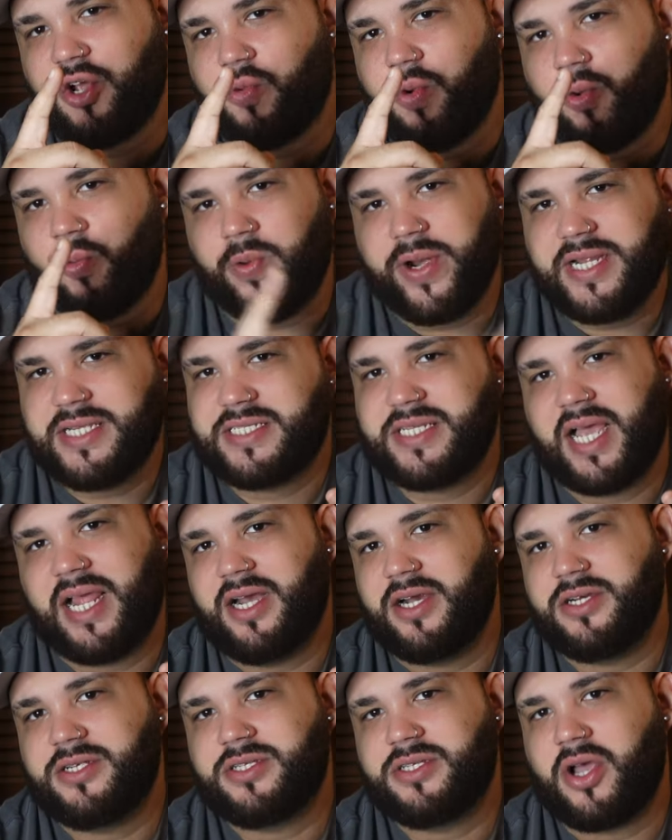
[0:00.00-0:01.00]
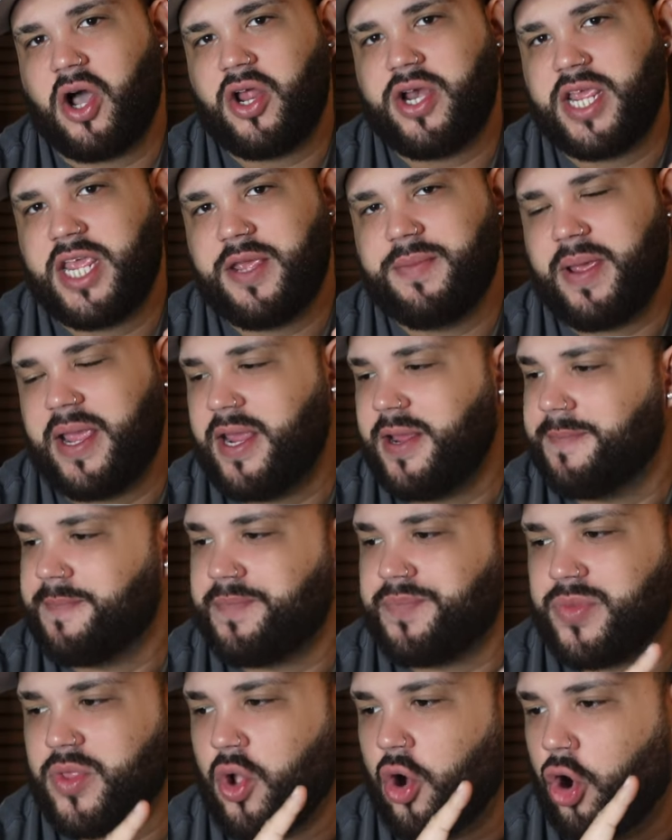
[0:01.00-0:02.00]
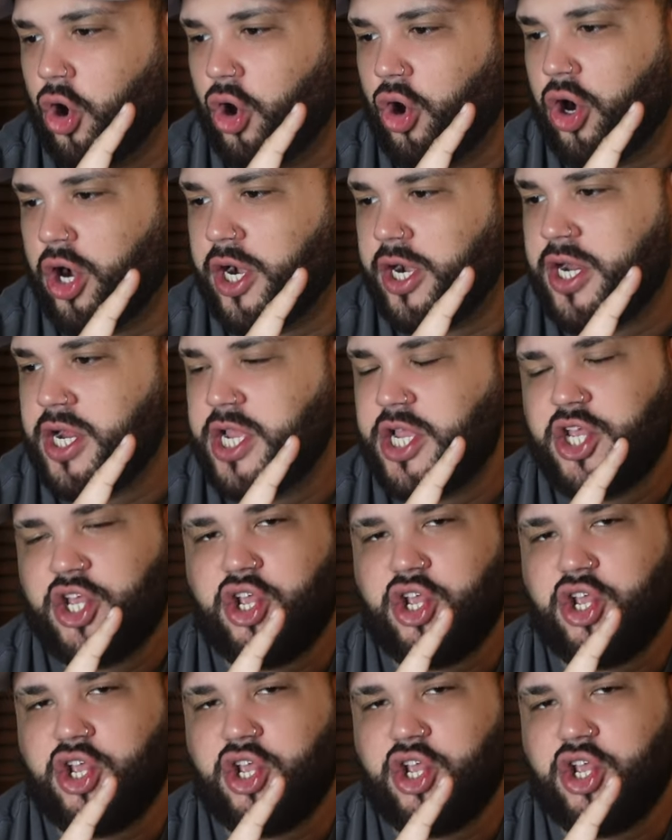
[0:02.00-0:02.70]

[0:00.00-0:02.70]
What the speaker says: with resellers on eBay, or